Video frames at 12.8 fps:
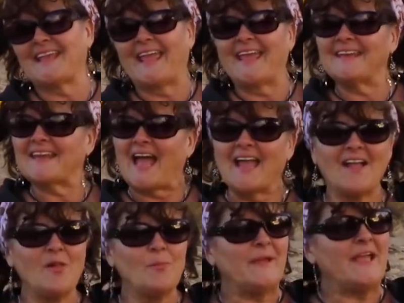and
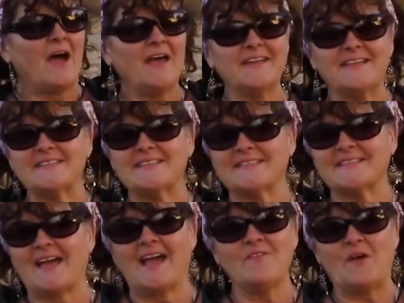I'll be honest,
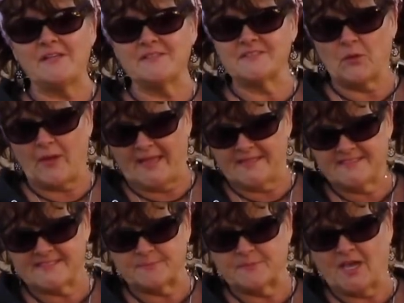I've also had
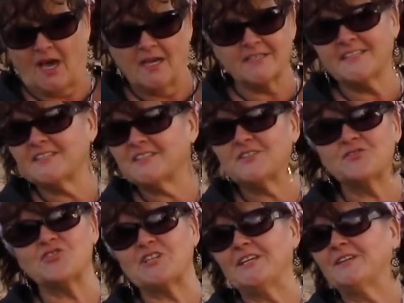some cognitive
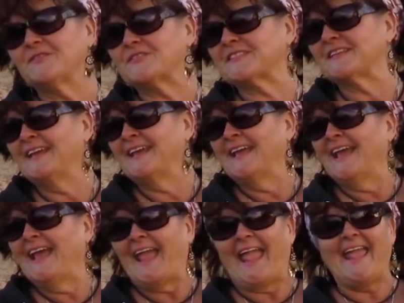shifts,
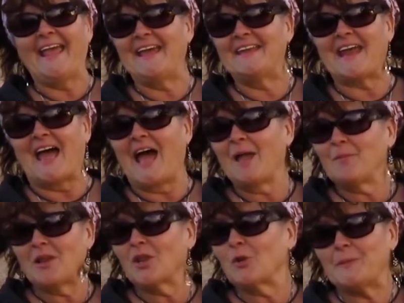and I'm
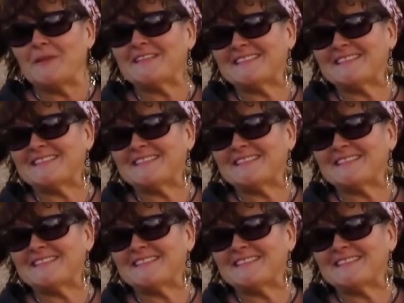a little bit